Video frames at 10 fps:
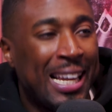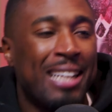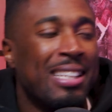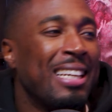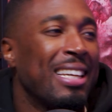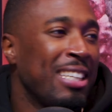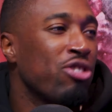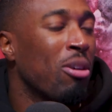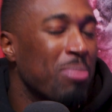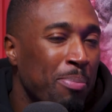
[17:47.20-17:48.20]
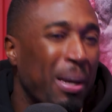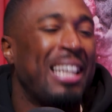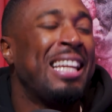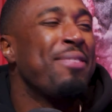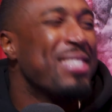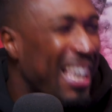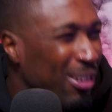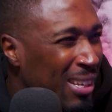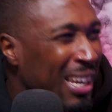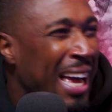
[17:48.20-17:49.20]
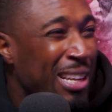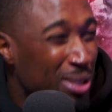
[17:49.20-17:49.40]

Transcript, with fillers: dropped him, he dropped him, dominated. But he leaves his head on the line.